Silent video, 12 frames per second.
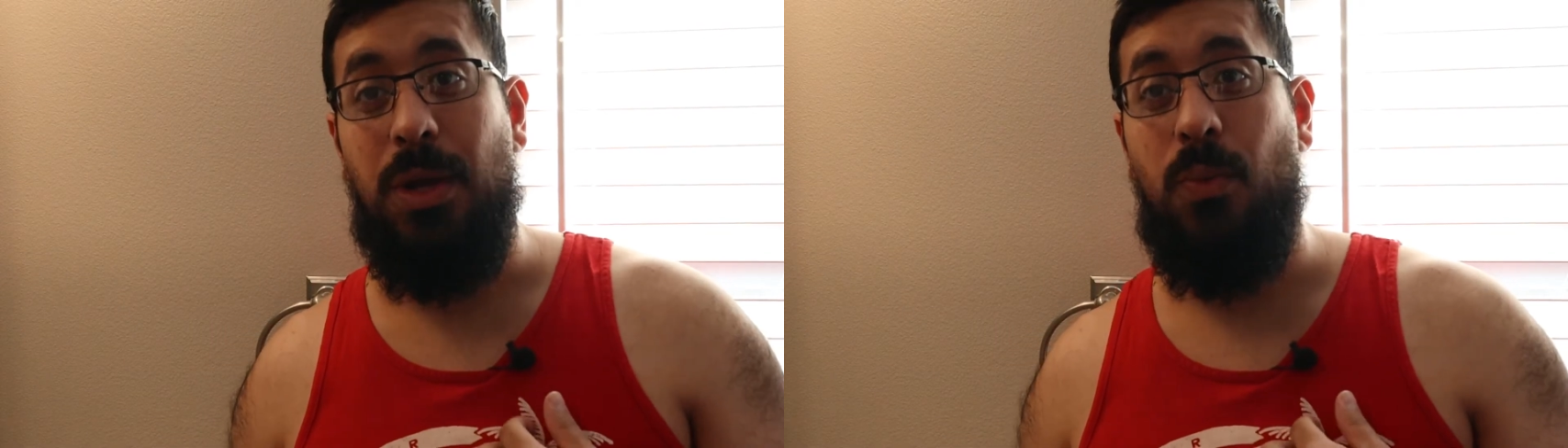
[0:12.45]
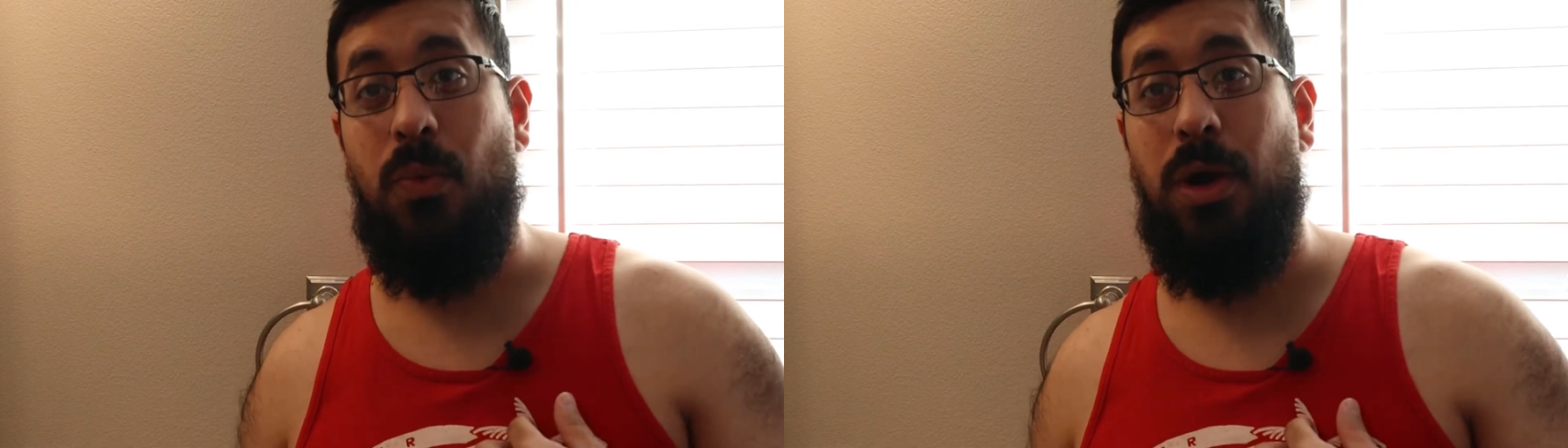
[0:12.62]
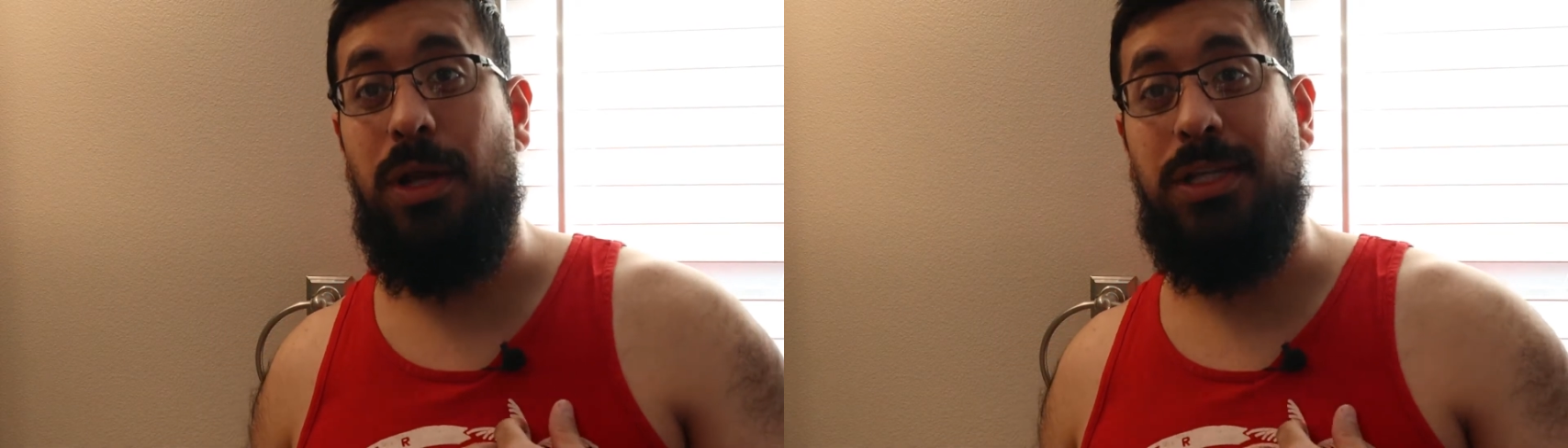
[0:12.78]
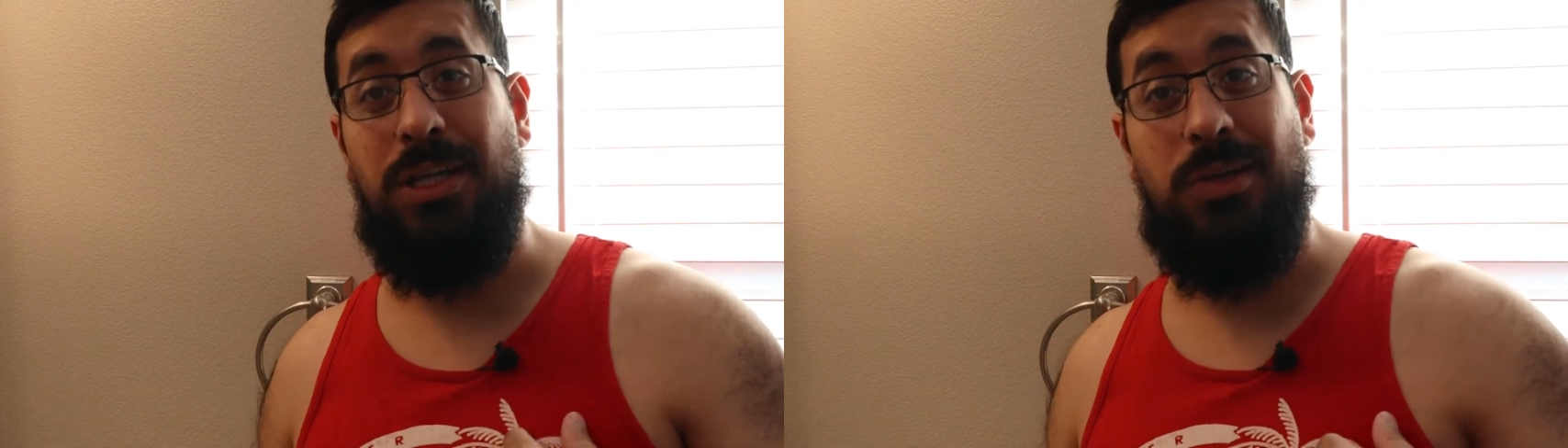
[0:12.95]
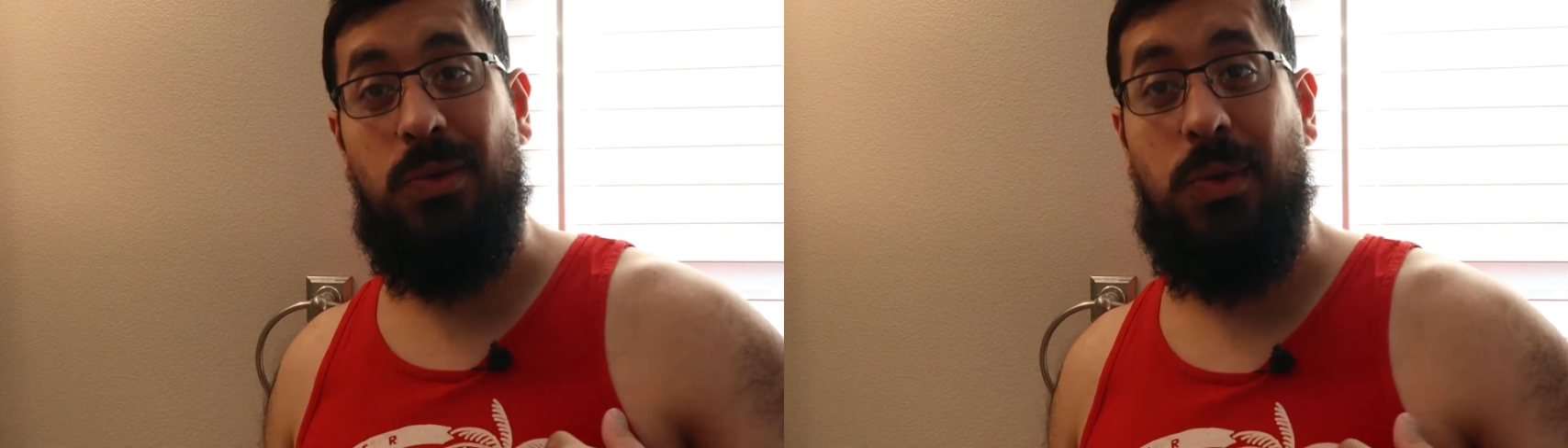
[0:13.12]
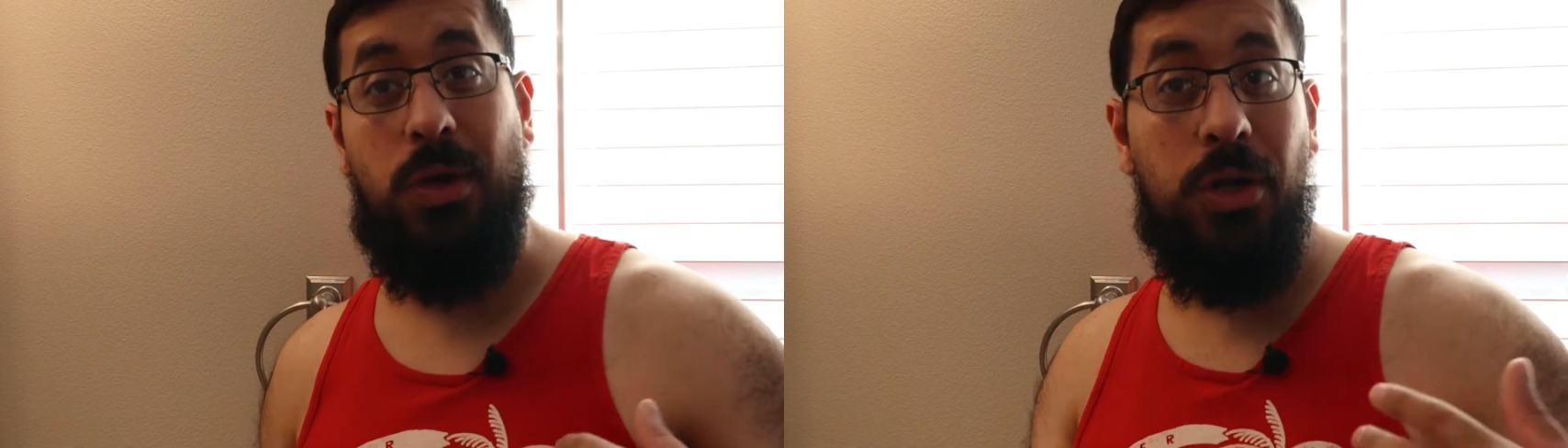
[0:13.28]
and what
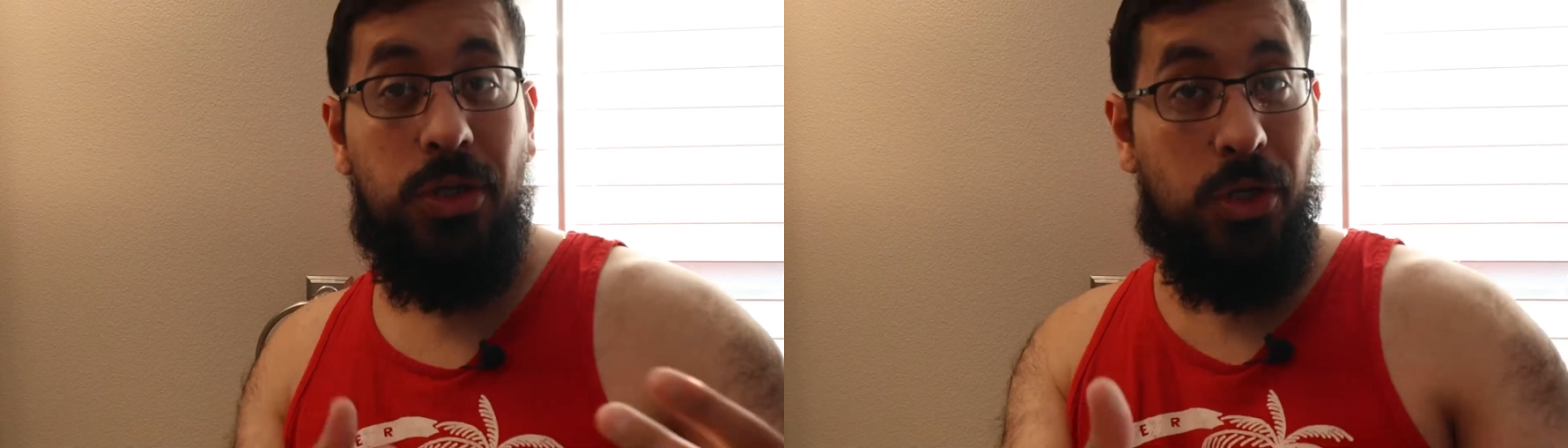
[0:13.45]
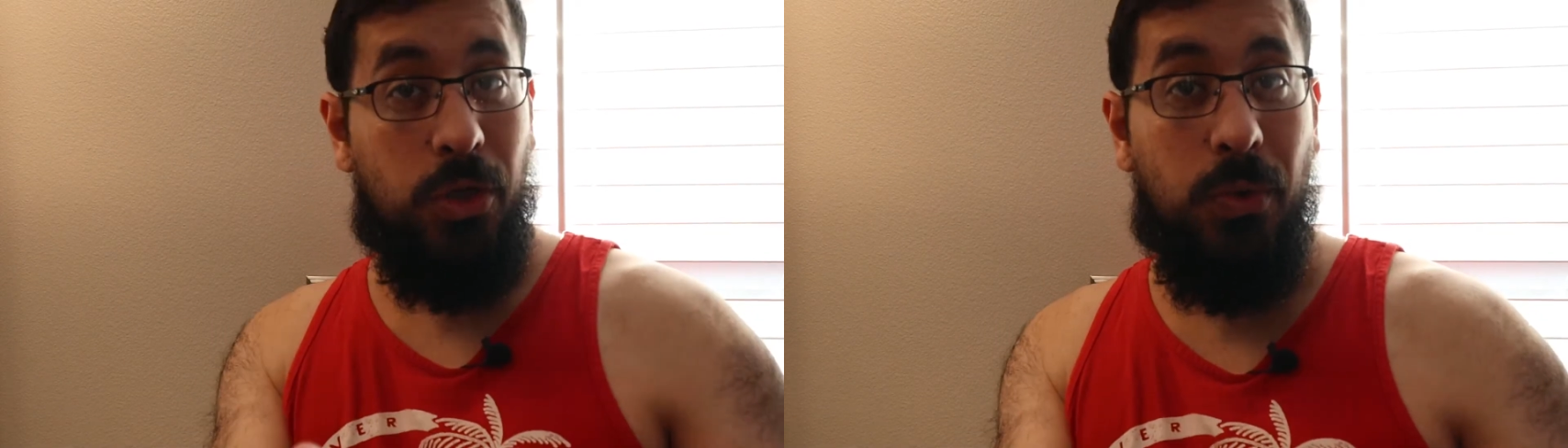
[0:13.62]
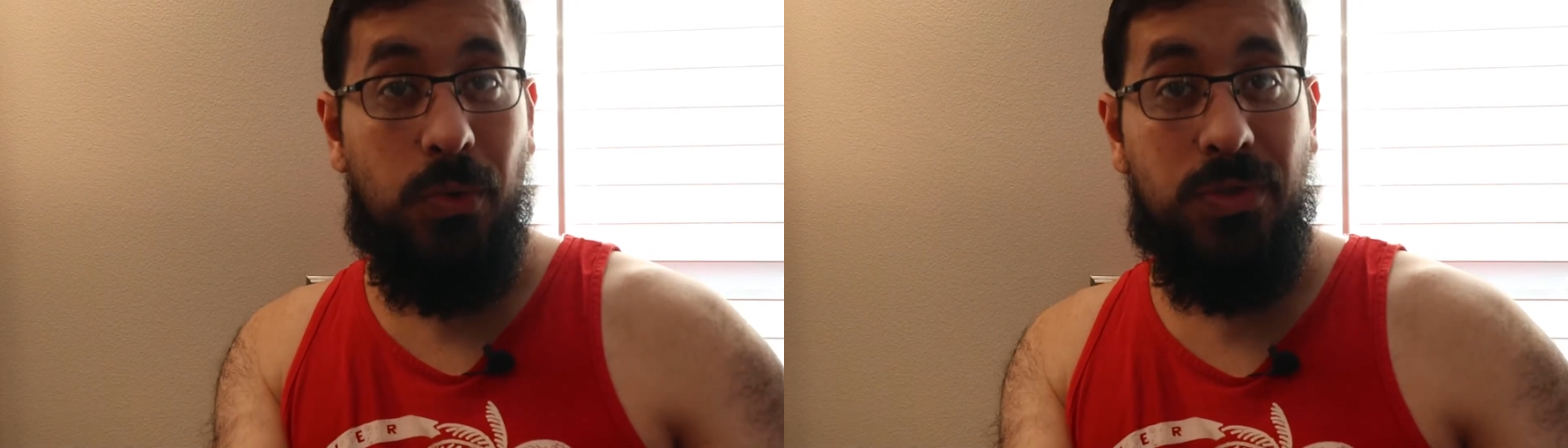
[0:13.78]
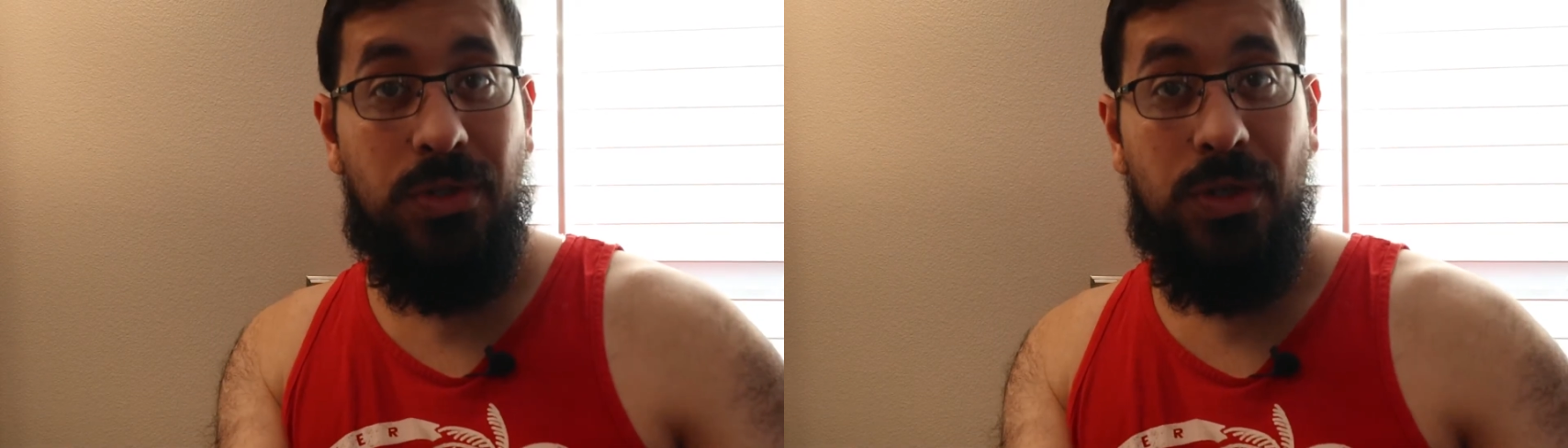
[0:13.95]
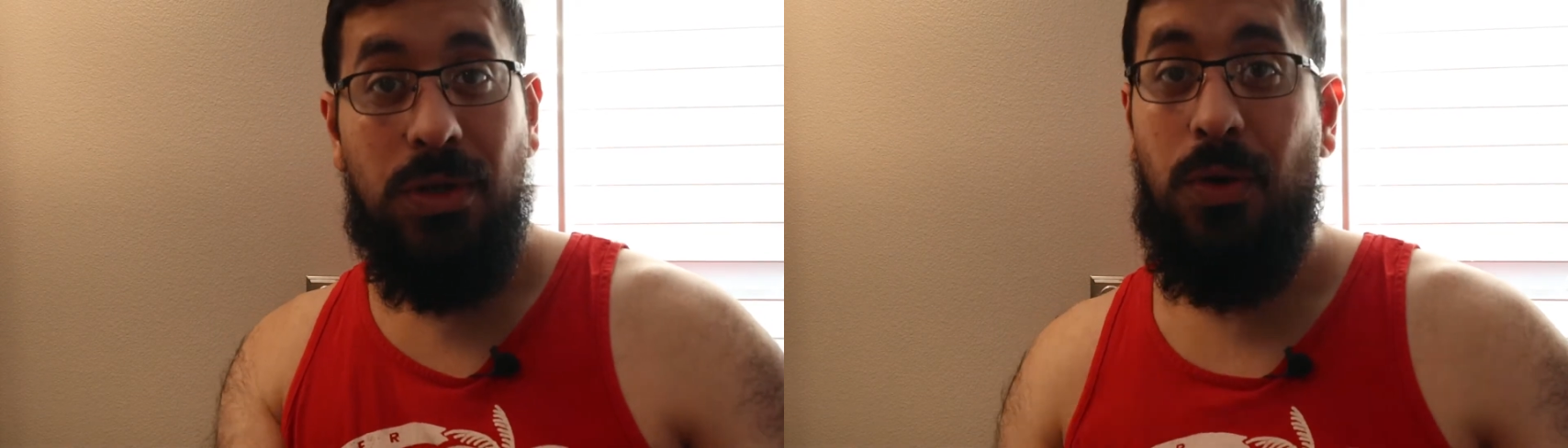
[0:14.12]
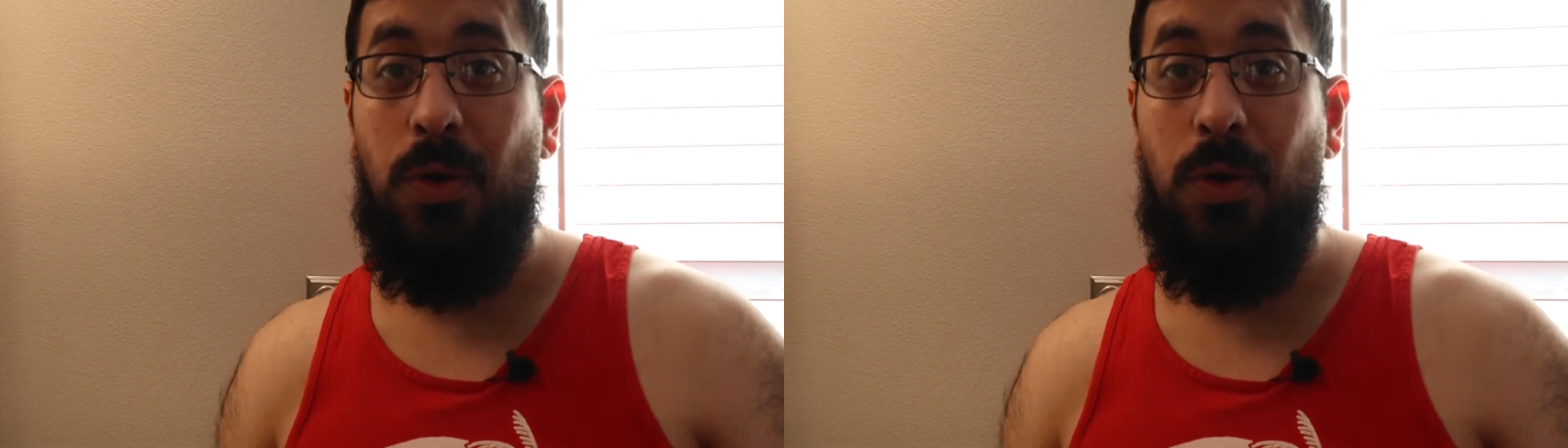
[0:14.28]
you could use